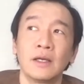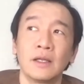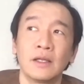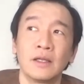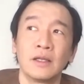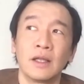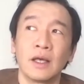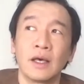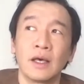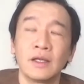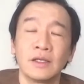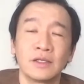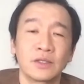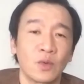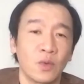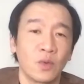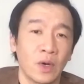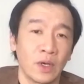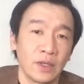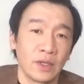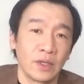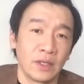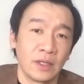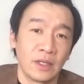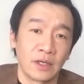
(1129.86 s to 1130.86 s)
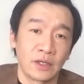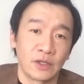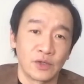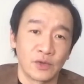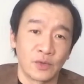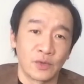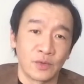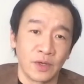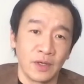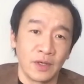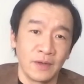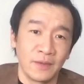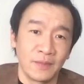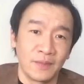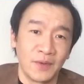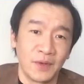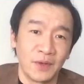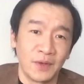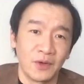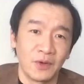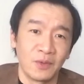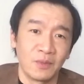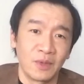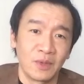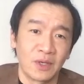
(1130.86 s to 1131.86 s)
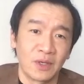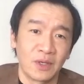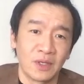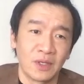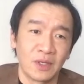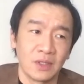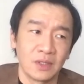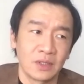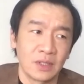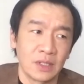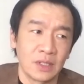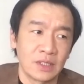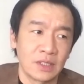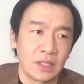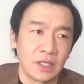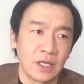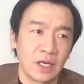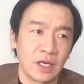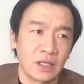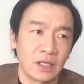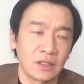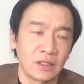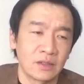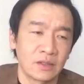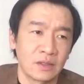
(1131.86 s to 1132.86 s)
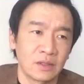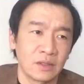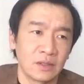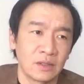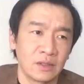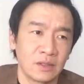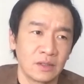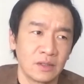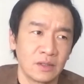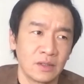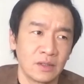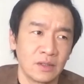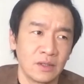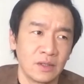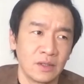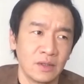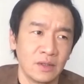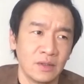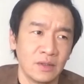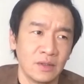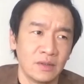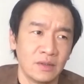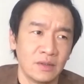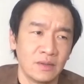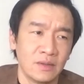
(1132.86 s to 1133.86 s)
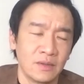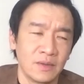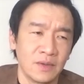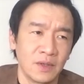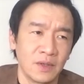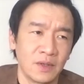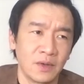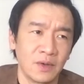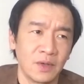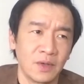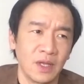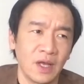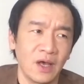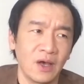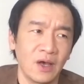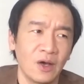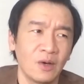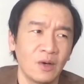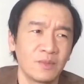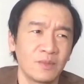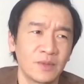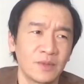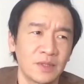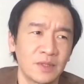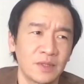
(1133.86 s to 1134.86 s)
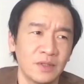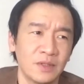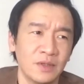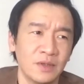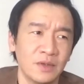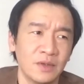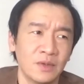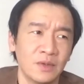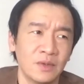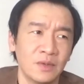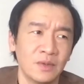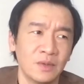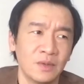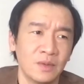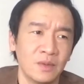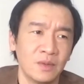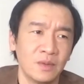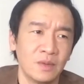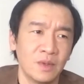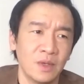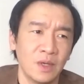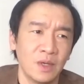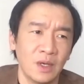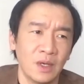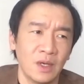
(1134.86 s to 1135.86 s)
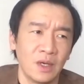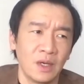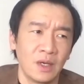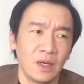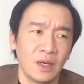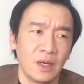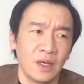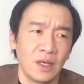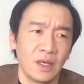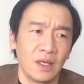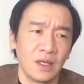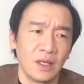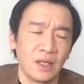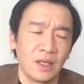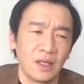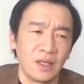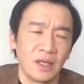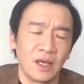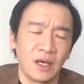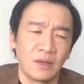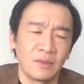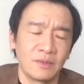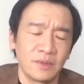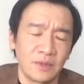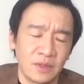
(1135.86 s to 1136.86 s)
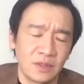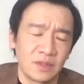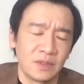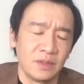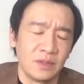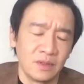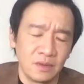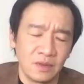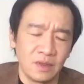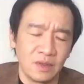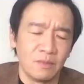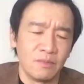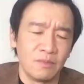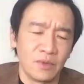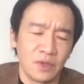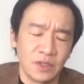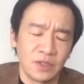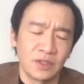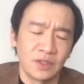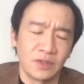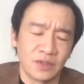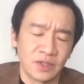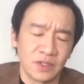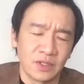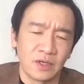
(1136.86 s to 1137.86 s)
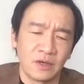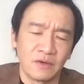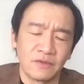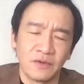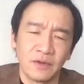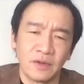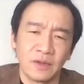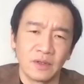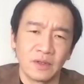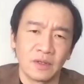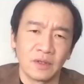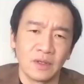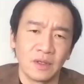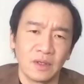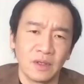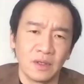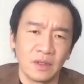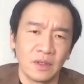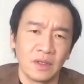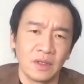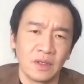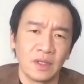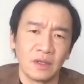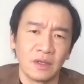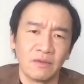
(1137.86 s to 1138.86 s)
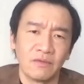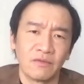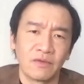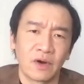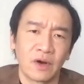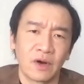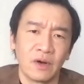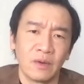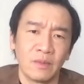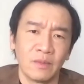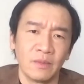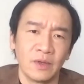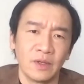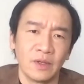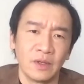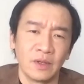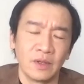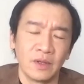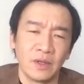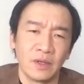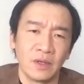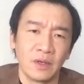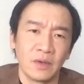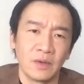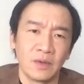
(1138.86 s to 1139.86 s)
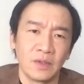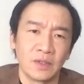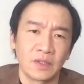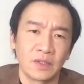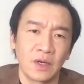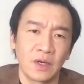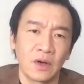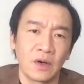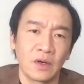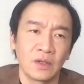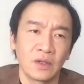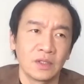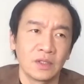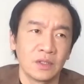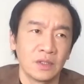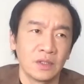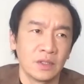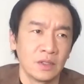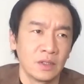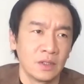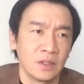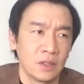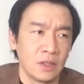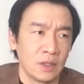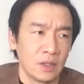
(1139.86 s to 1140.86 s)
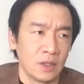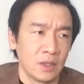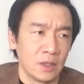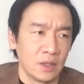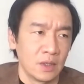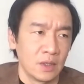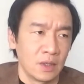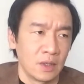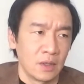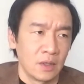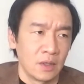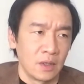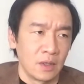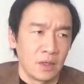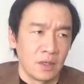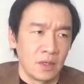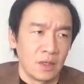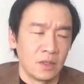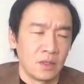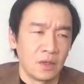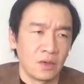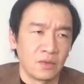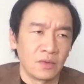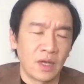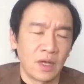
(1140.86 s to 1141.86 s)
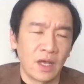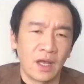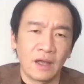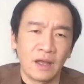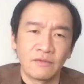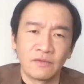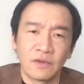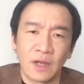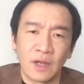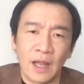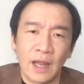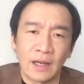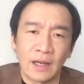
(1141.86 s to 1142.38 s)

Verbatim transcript: that is quite the luxury, you know, because as an actor, you you know it helps you it, it, helps you immerse yourself in the in the environment. You know, it's hard to you don't have to